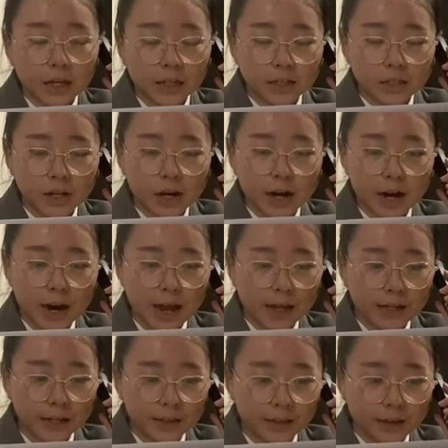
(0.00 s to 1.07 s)
Is there
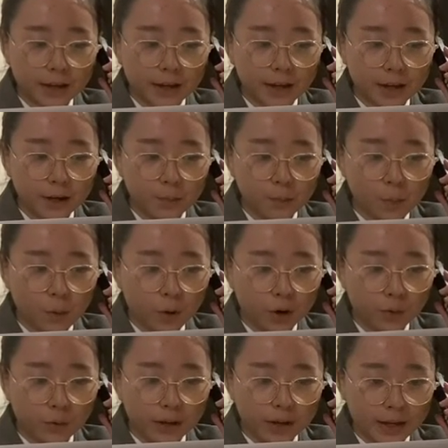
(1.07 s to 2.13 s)
anything
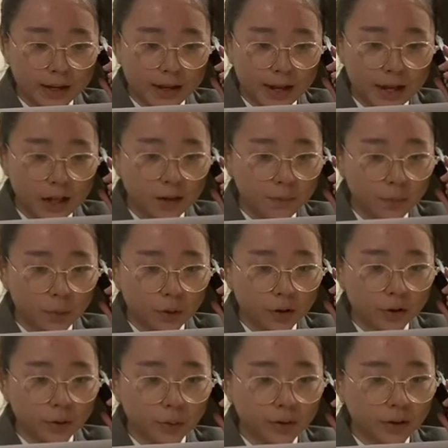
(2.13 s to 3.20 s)
more we can help or
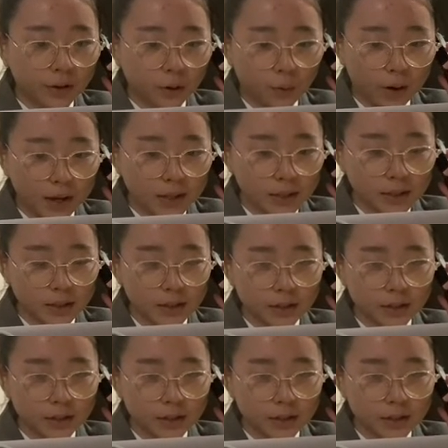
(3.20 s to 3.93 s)
your request?